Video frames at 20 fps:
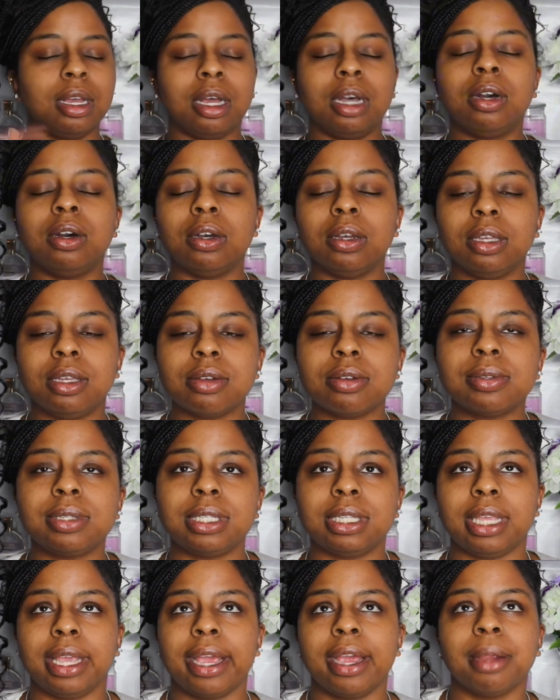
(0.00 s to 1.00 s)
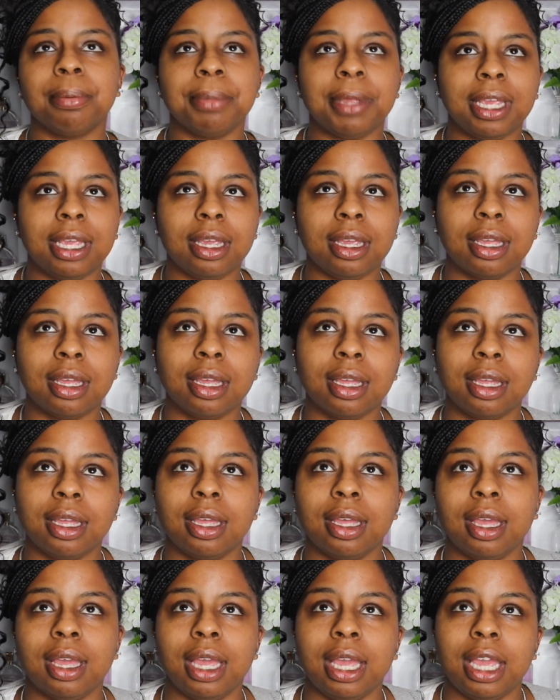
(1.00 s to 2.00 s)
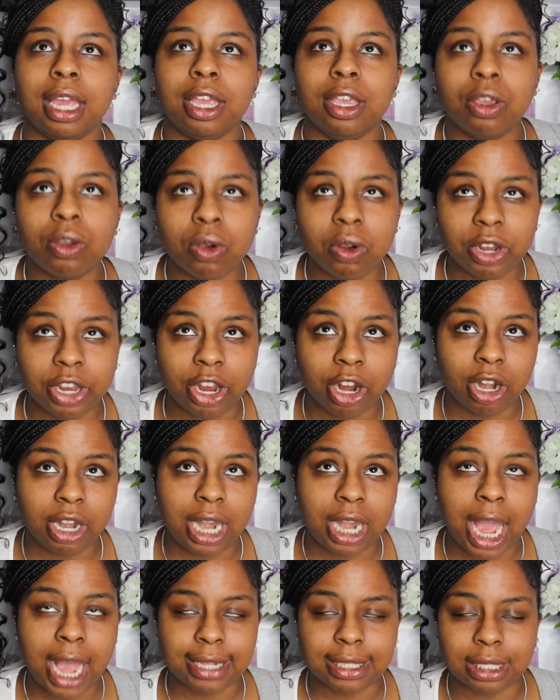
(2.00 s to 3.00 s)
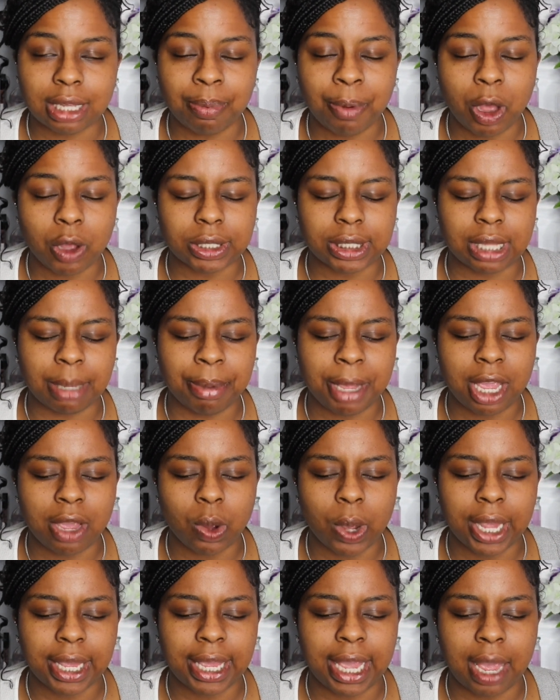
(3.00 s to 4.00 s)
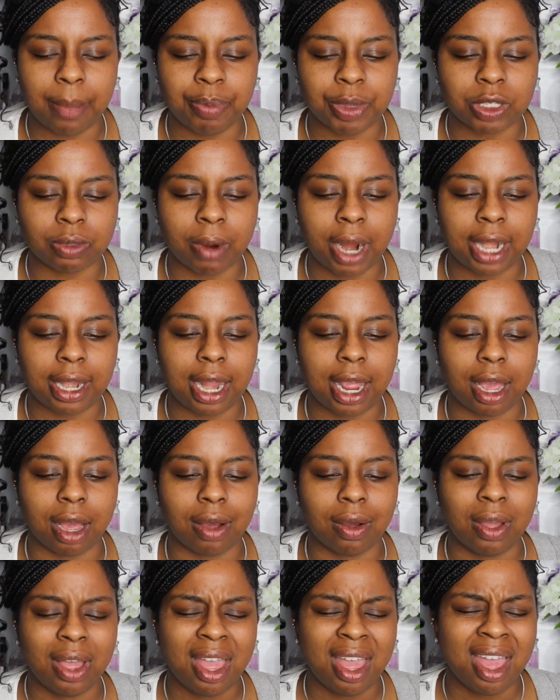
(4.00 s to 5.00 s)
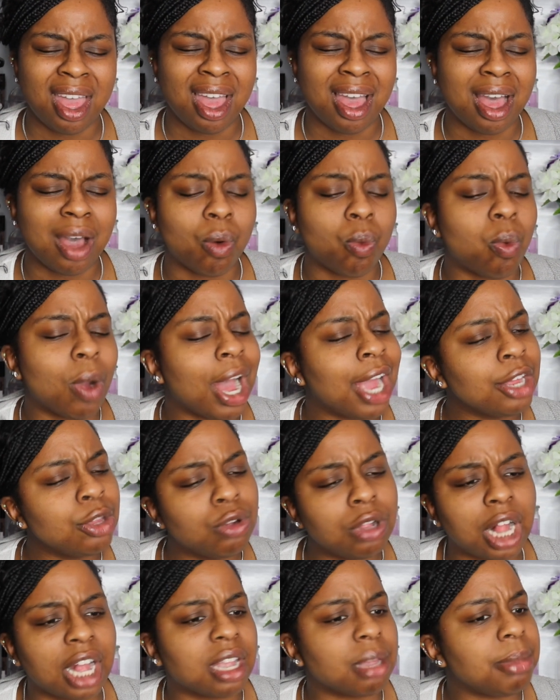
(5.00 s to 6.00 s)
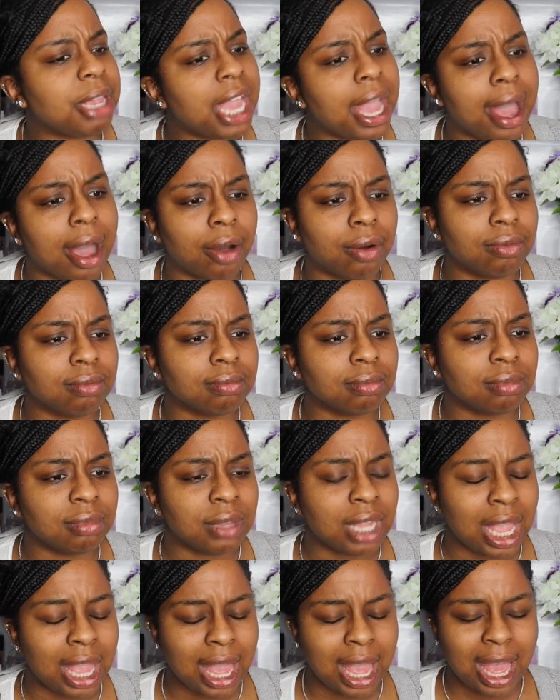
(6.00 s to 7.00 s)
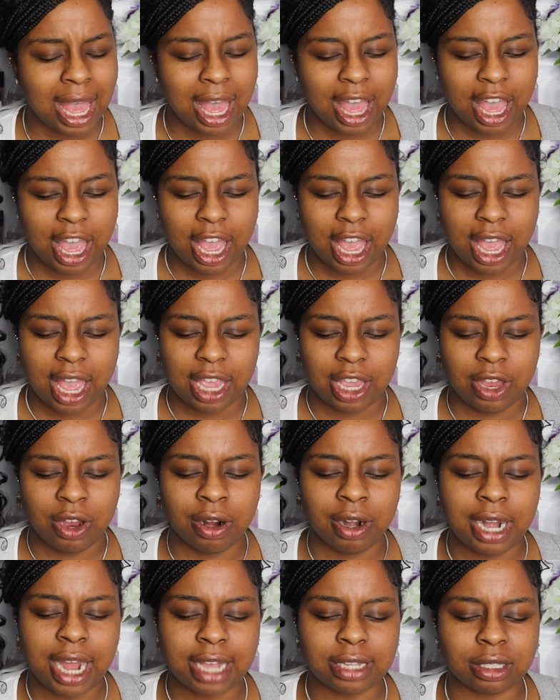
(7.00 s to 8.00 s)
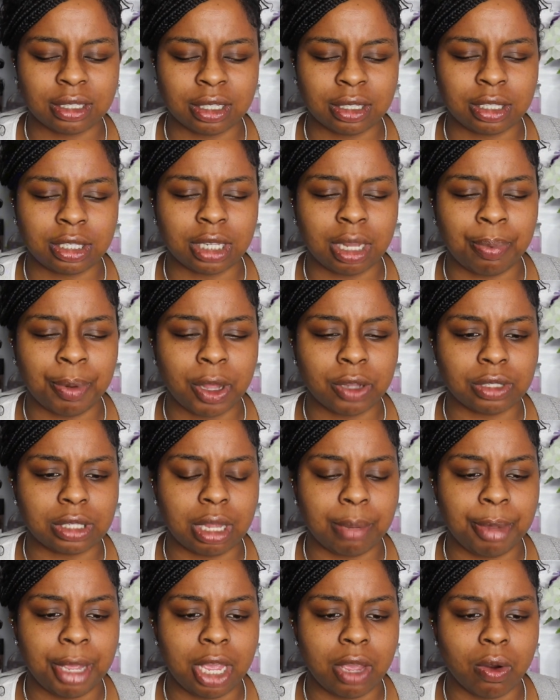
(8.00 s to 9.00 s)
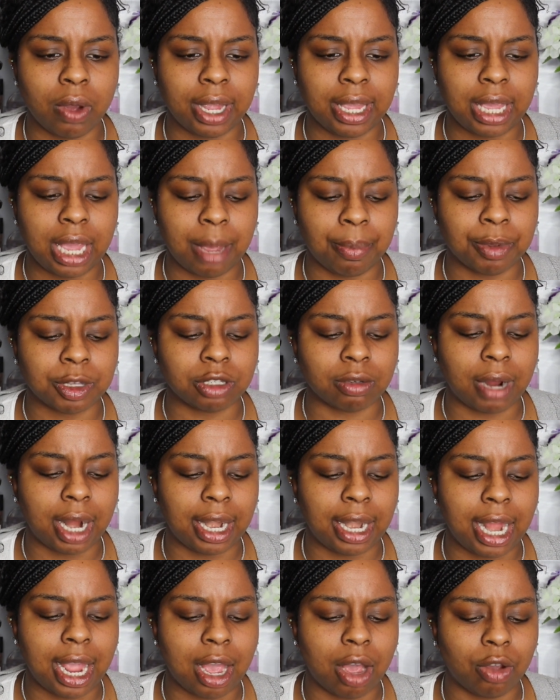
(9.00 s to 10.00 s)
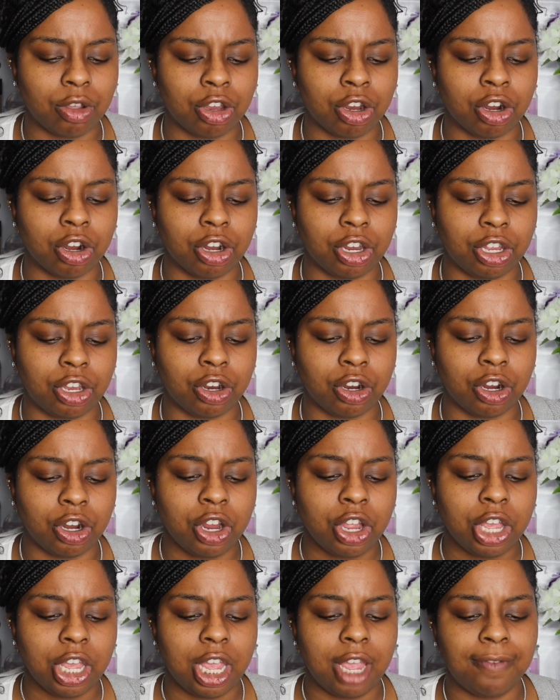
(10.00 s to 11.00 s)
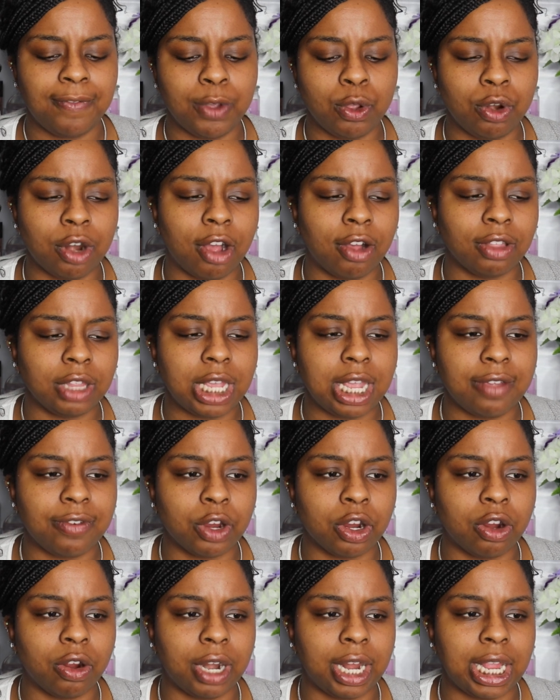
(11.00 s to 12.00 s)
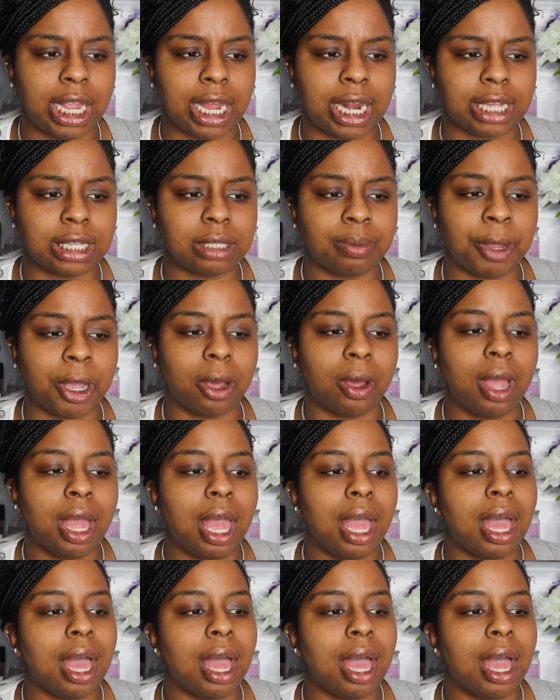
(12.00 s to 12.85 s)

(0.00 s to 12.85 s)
Oh, oh you scare me. You're, you're not supposed to be on campus right now. Why are you clocking me out? You're not supposed to be on campus right now. You're, you're, if you don't leave, you're gonna get expelled.